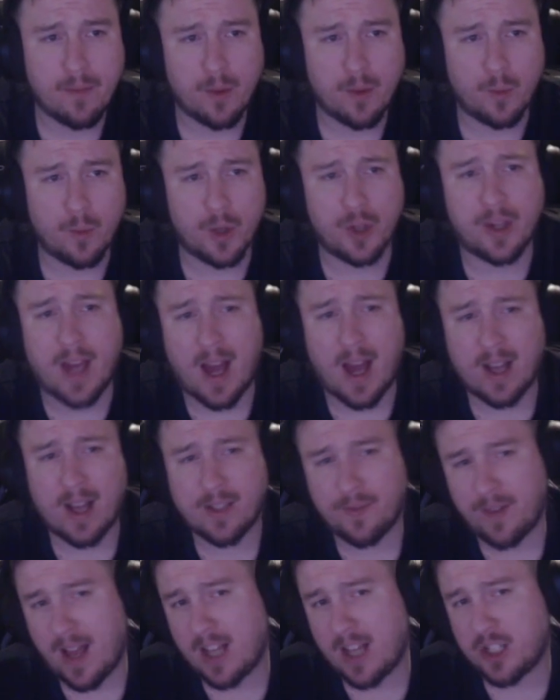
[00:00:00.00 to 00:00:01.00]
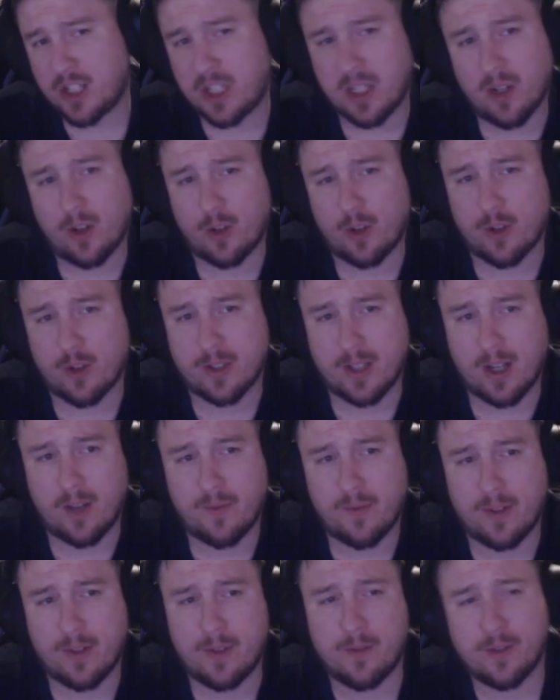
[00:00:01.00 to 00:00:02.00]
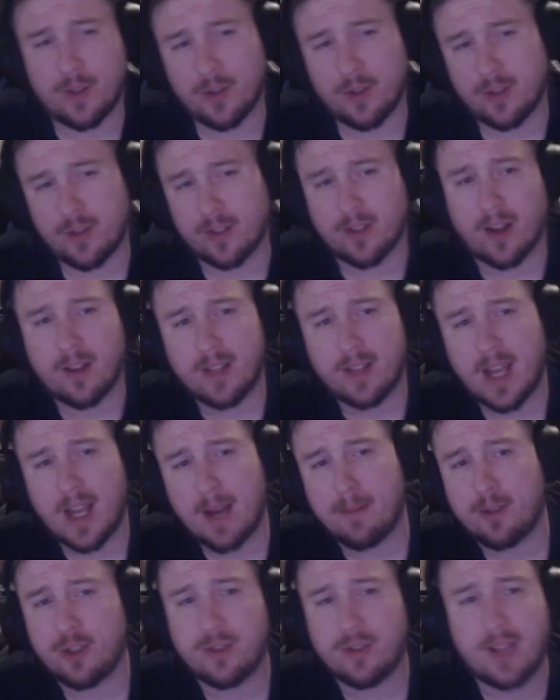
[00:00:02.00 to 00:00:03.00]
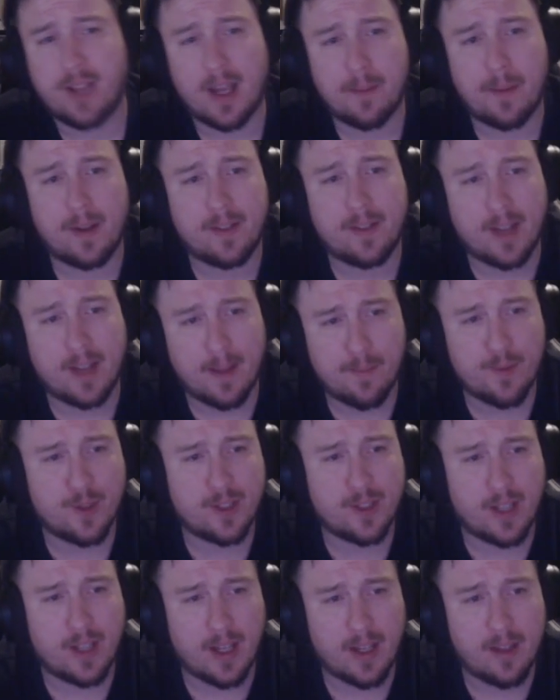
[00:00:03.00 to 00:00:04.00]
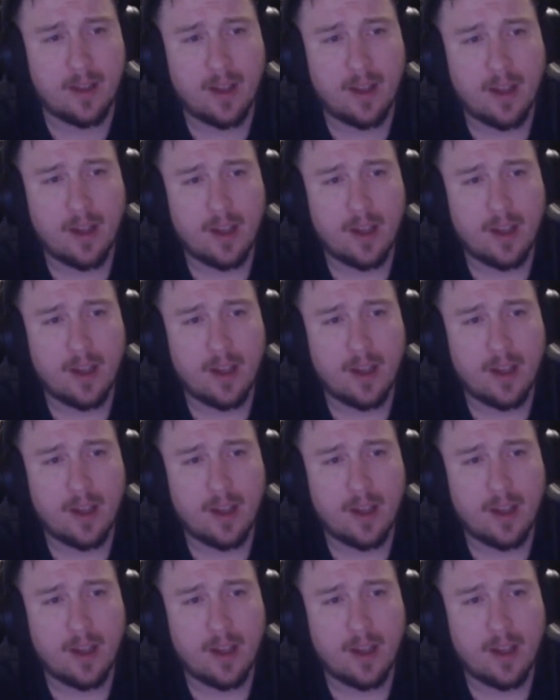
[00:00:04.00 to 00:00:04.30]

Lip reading: When you cast flash heal on yourself, it reduces all damage you take by 10%.